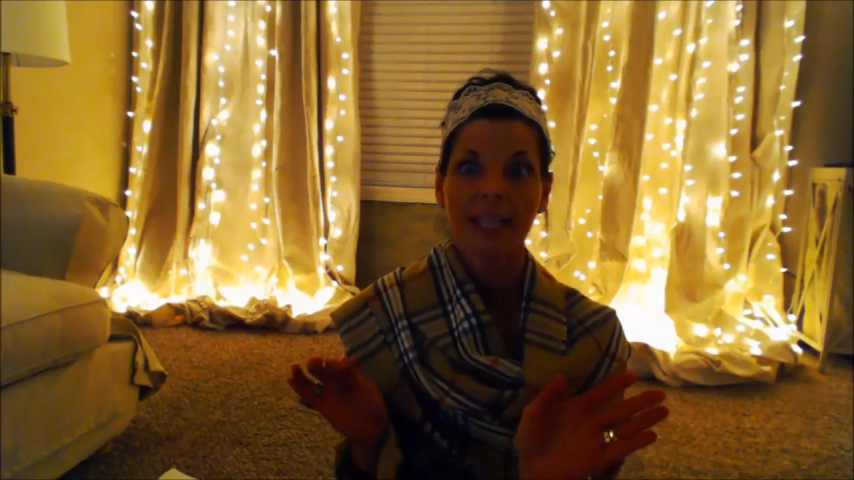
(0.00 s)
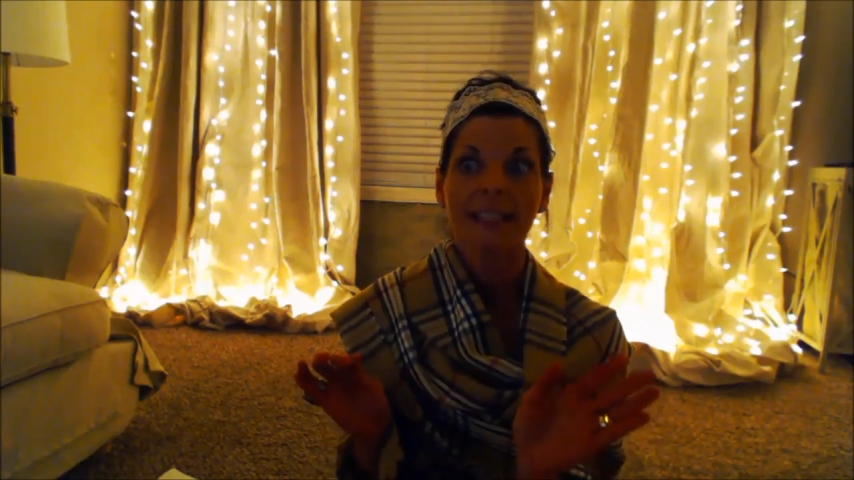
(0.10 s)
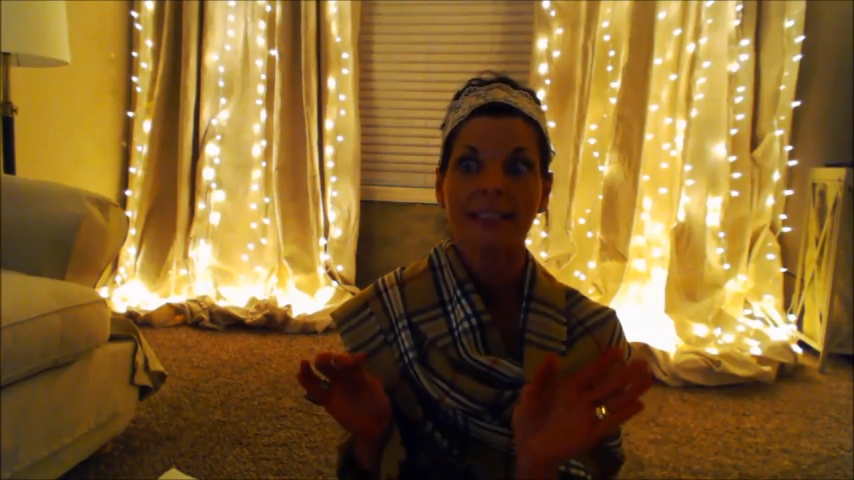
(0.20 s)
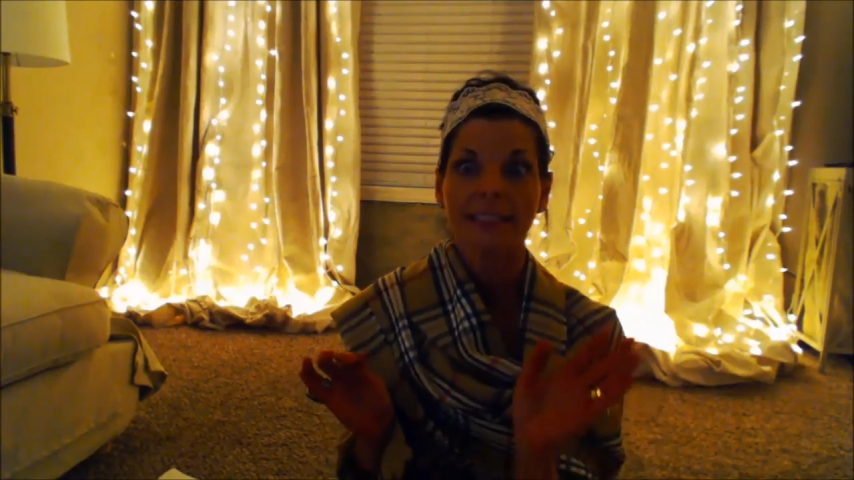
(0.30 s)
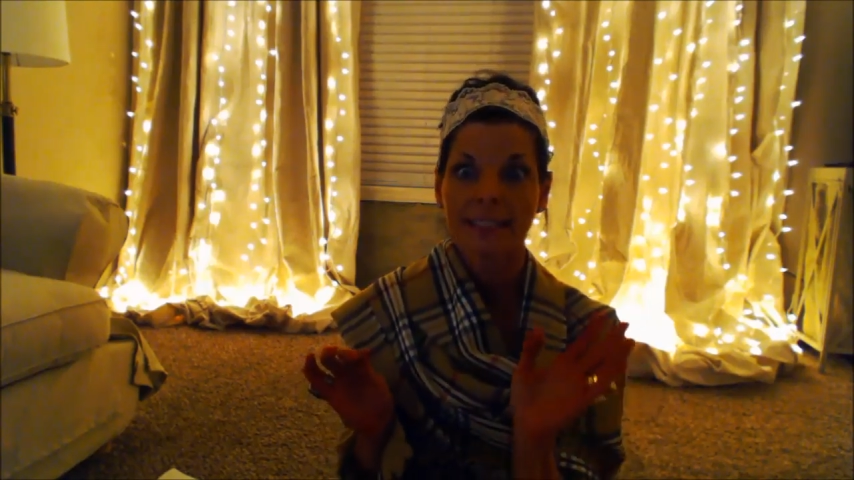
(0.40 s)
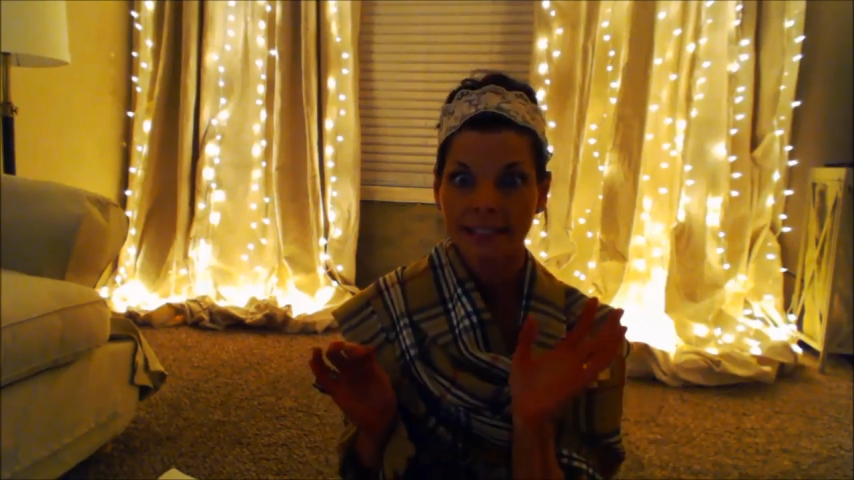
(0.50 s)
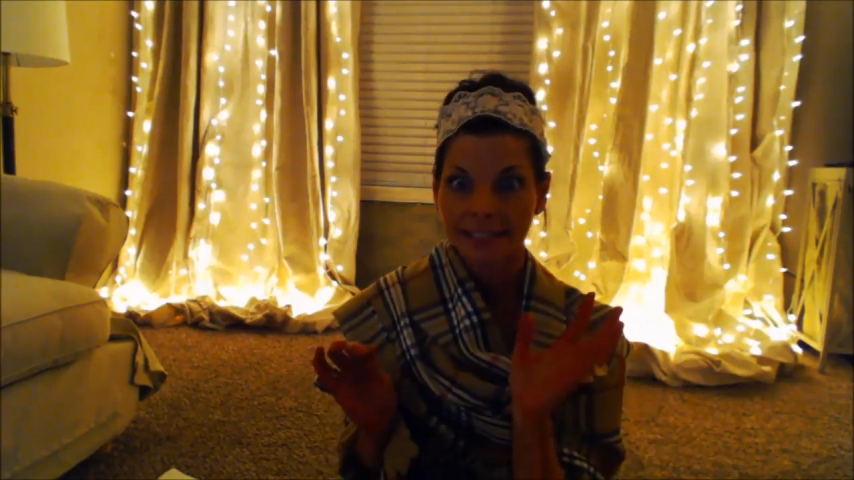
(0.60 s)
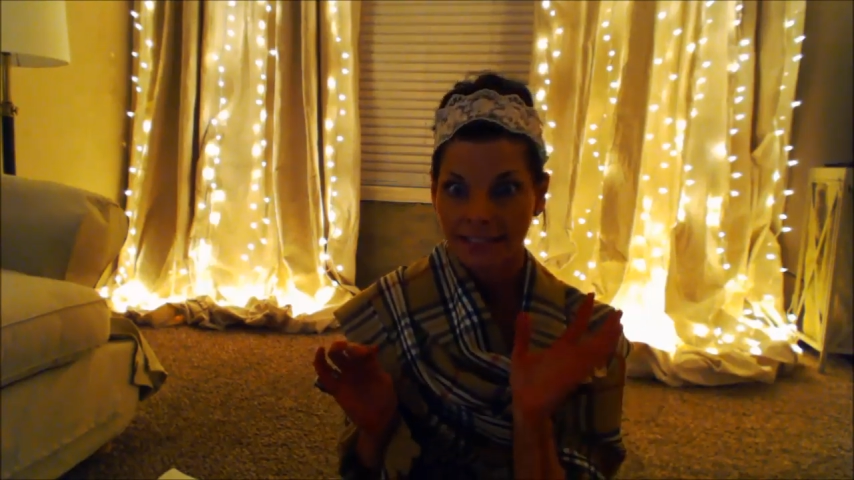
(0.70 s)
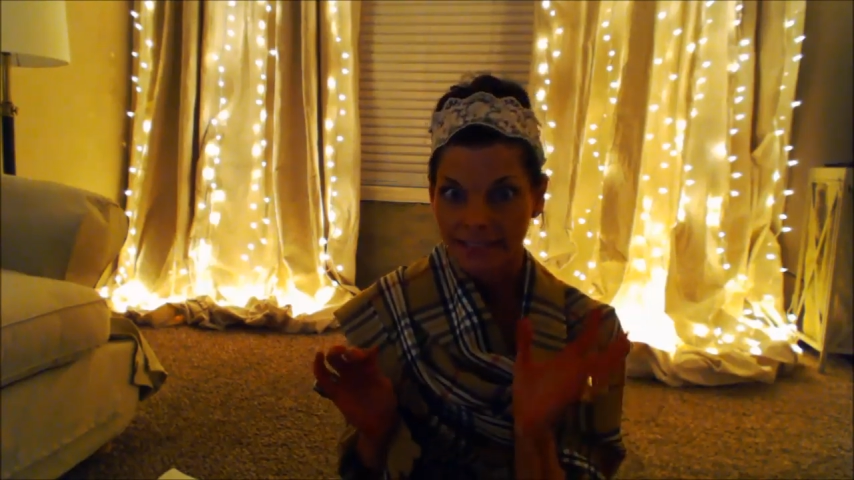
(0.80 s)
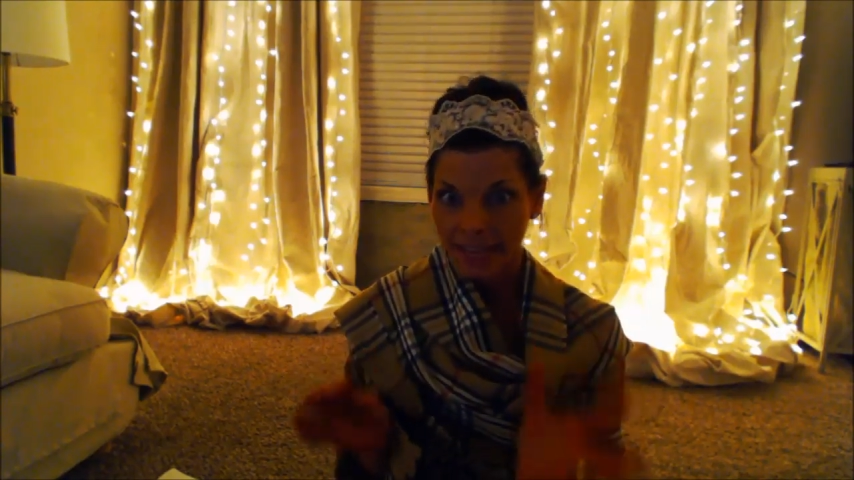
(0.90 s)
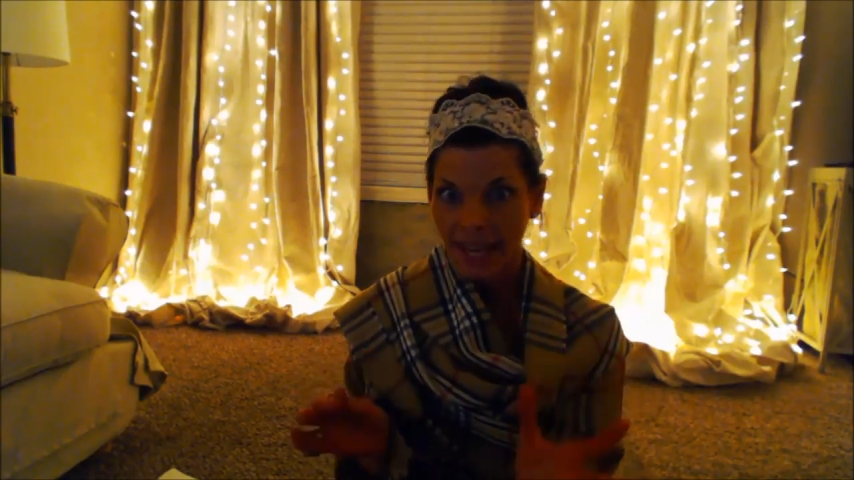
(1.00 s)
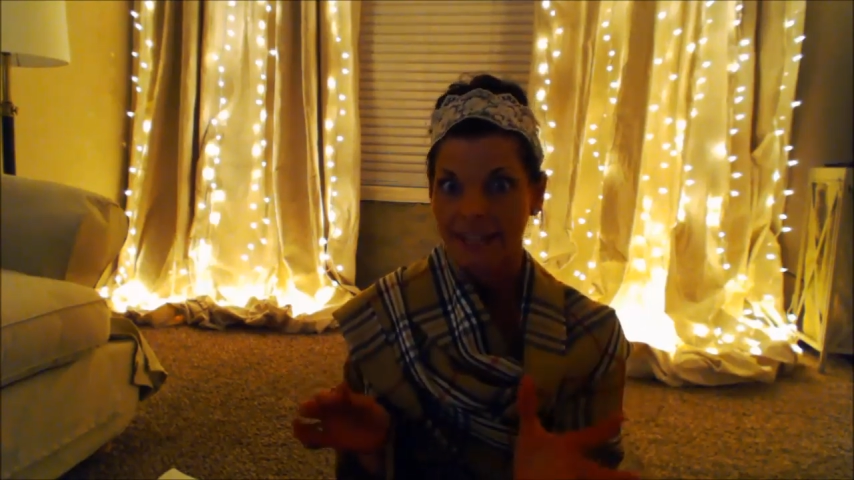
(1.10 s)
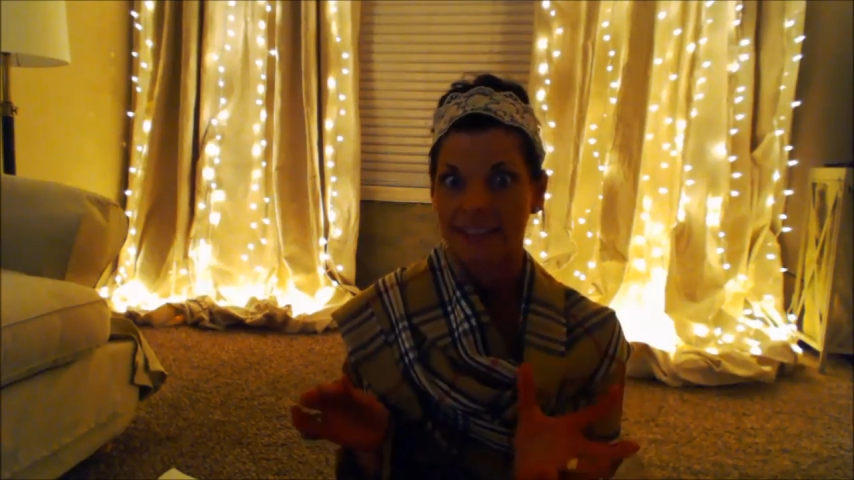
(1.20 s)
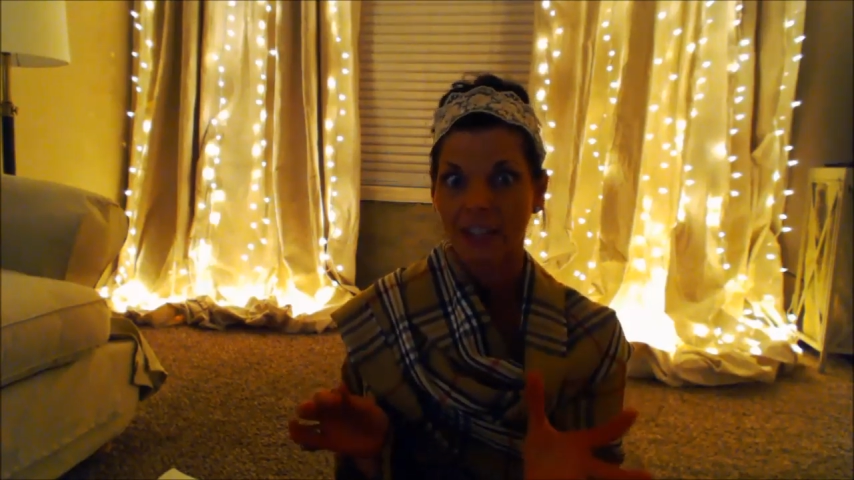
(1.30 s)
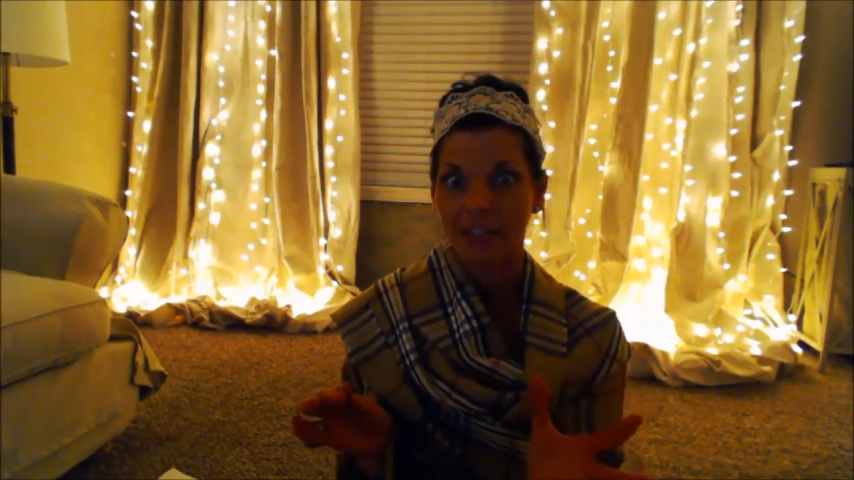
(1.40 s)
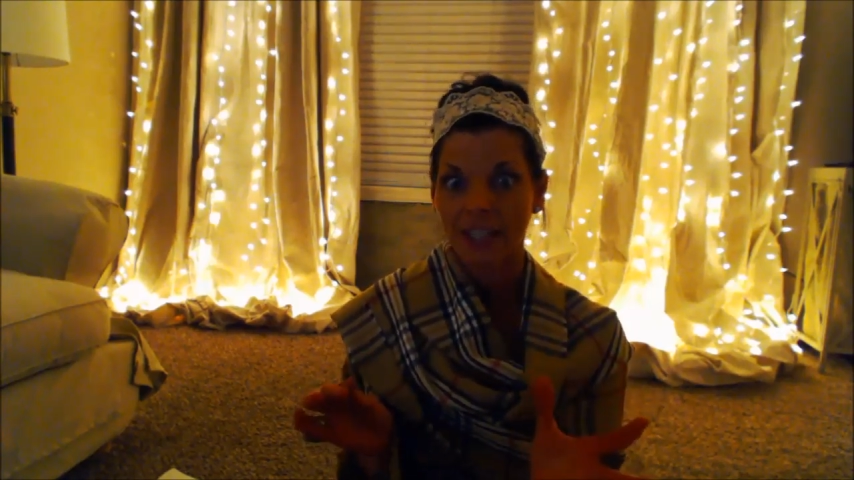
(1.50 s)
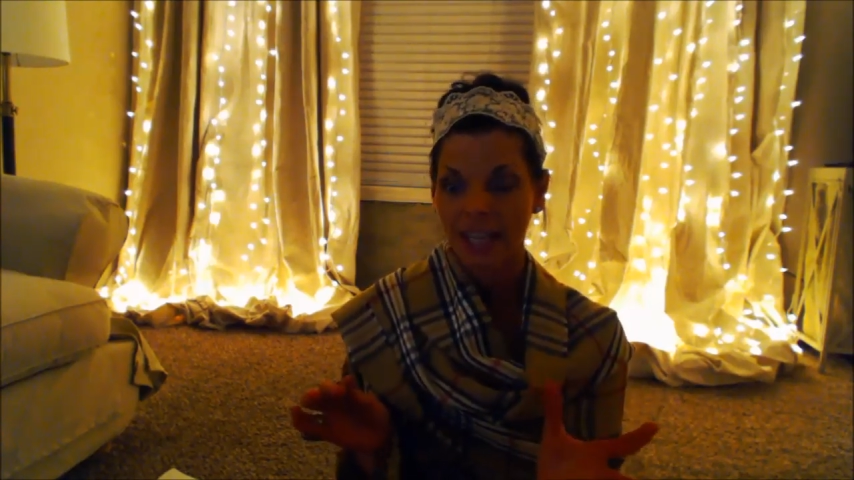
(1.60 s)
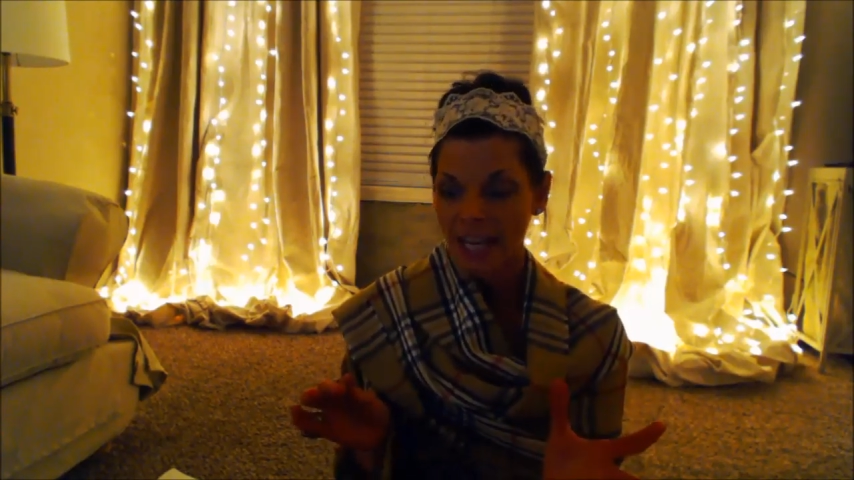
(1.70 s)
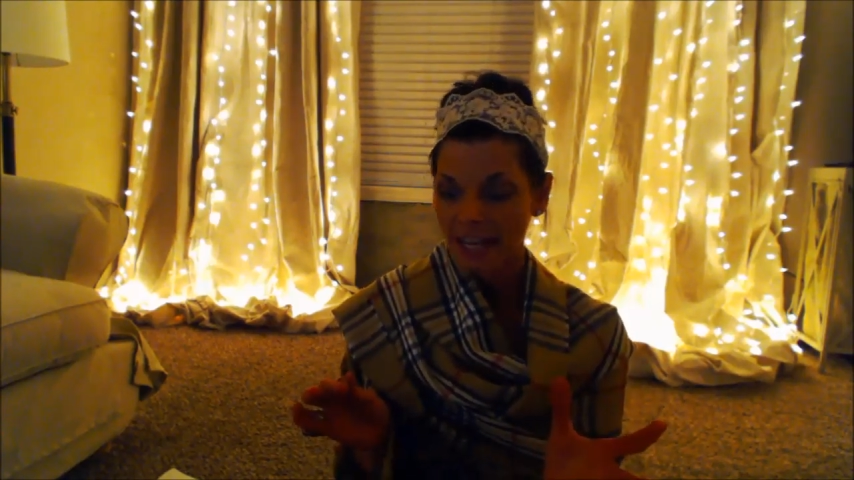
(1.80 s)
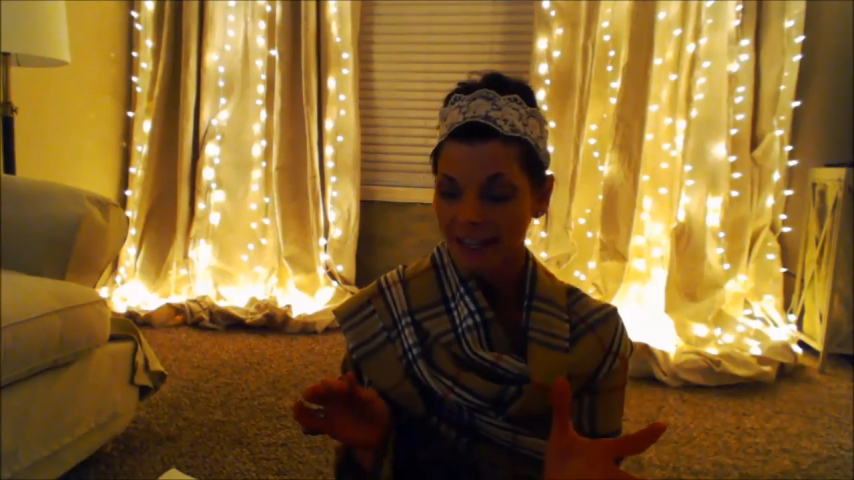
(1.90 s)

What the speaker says: It's to that degree.